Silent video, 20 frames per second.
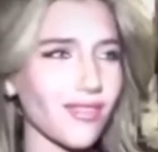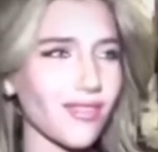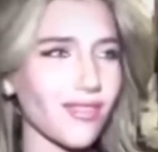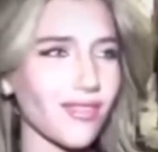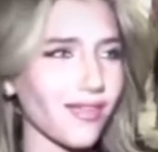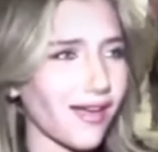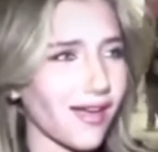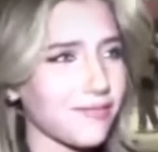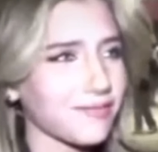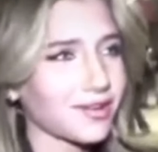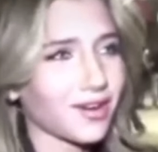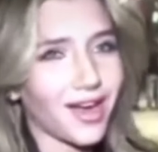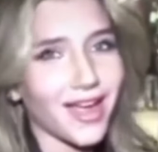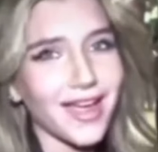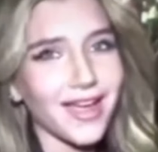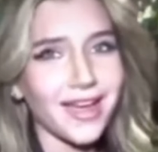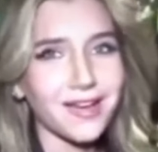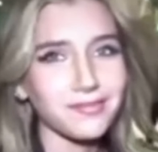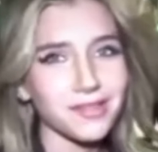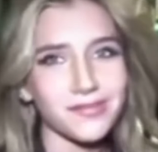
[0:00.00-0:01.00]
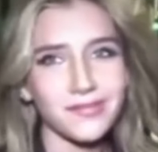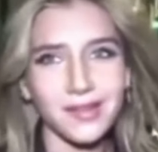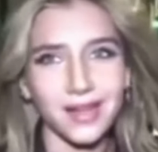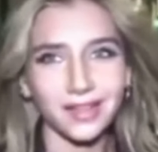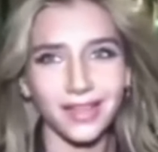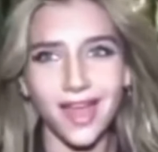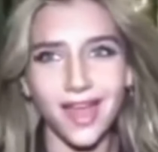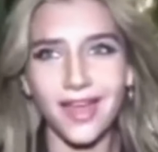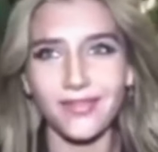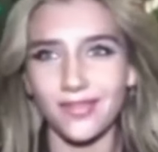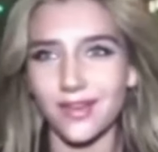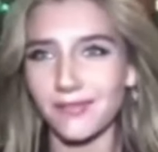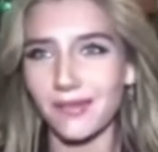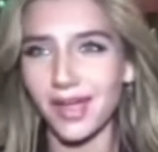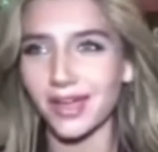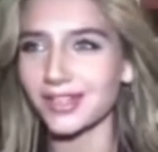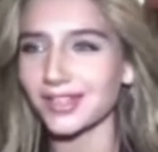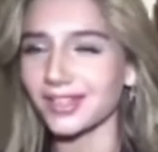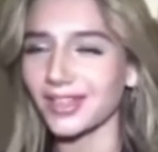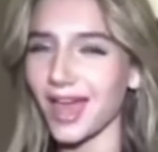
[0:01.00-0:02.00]
I'm great. I'm living my life. I'm
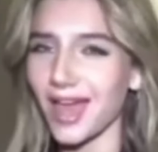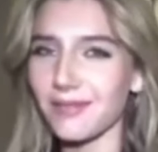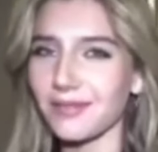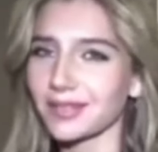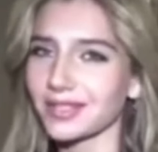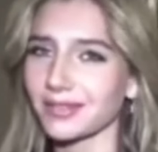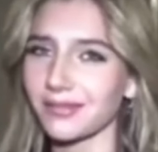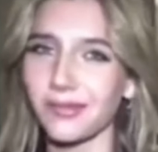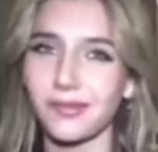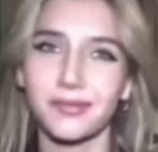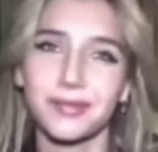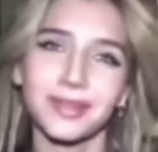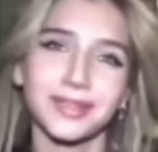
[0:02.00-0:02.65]
actually the happiest I've ever been.